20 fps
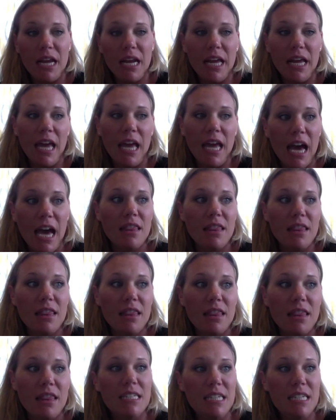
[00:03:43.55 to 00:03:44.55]
And I had
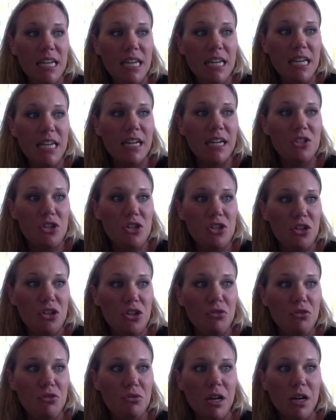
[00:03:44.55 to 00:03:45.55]
the idea
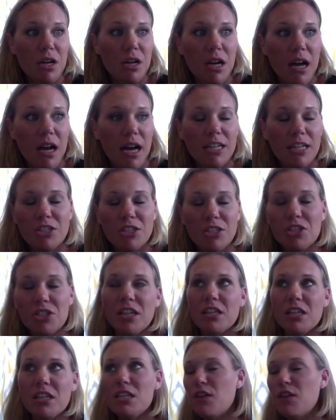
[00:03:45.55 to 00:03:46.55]
I just had
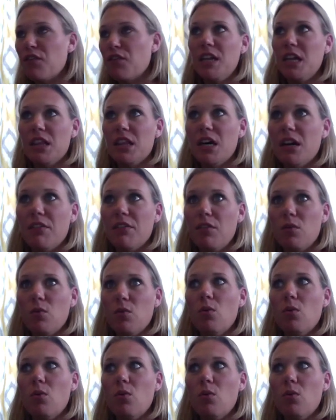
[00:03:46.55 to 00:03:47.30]
this fleeting thought of,